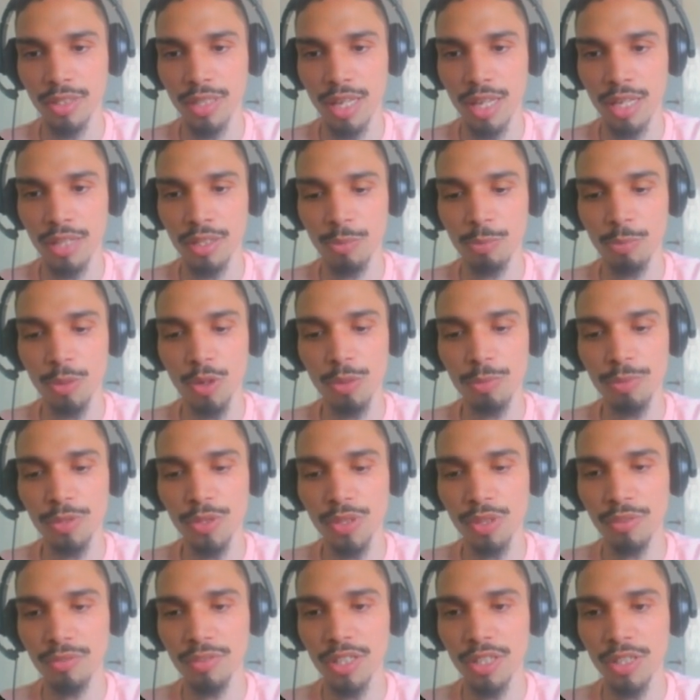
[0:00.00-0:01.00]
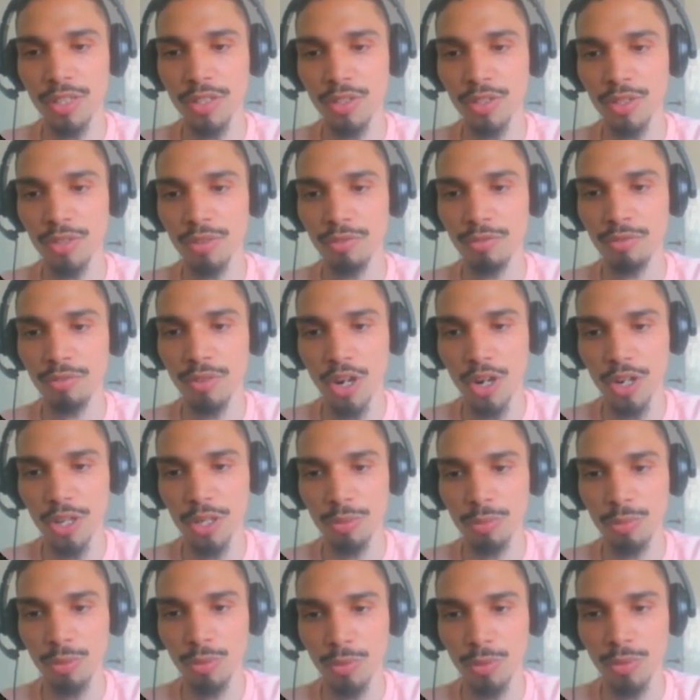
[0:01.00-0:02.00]
And the purpose of this
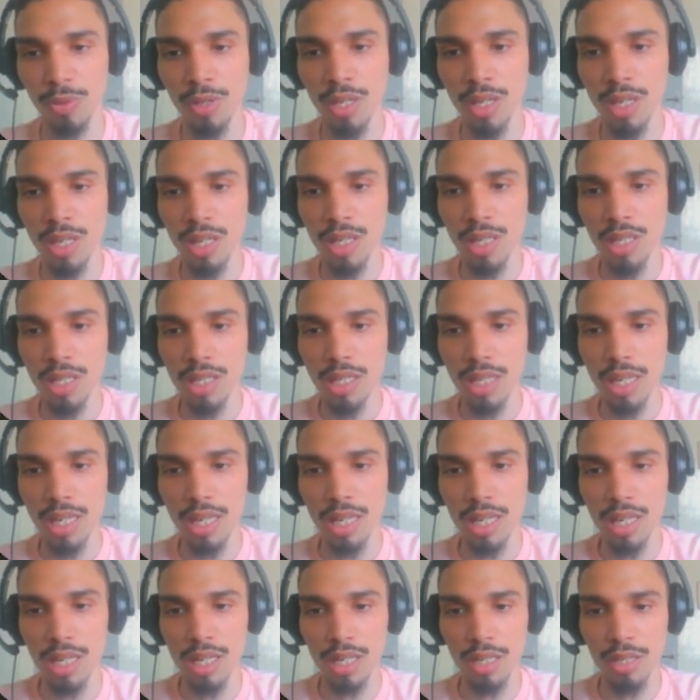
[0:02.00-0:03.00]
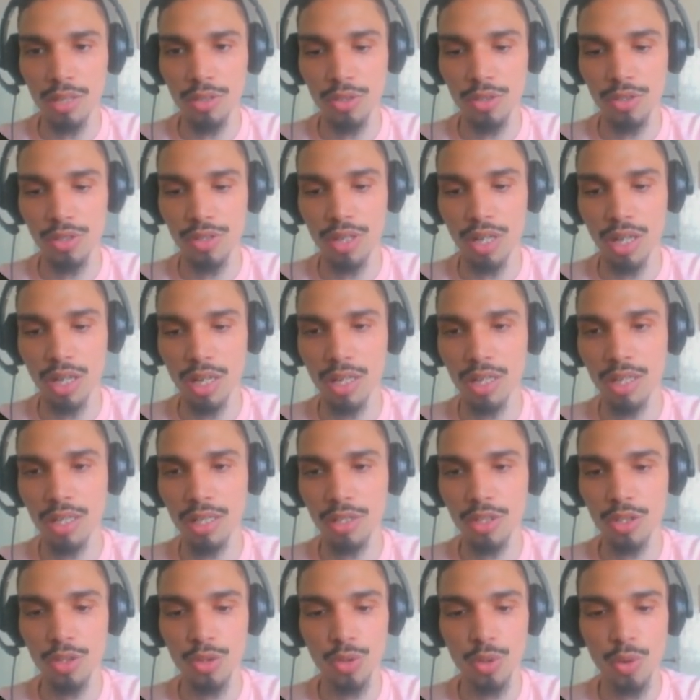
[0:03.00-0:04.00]
variable is
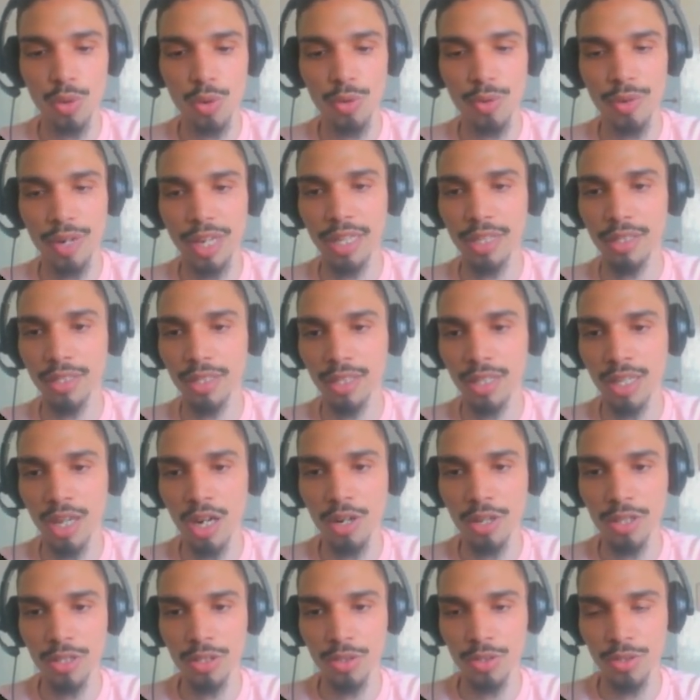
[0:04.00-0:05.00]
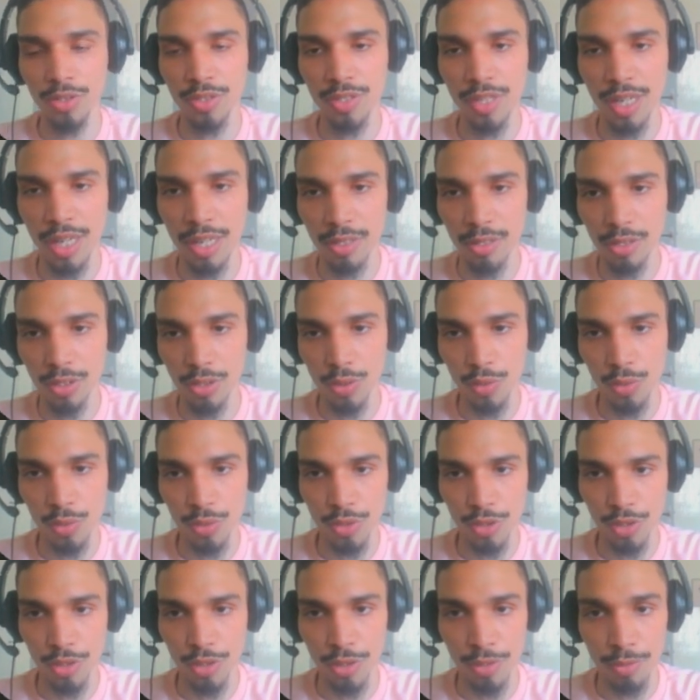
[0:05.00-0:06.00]
storing the character set the
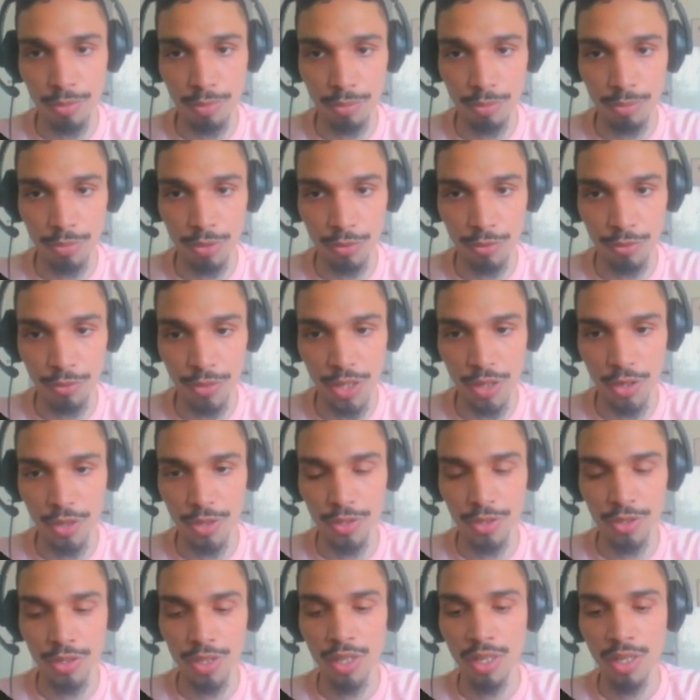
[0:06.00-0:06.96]
user preferred.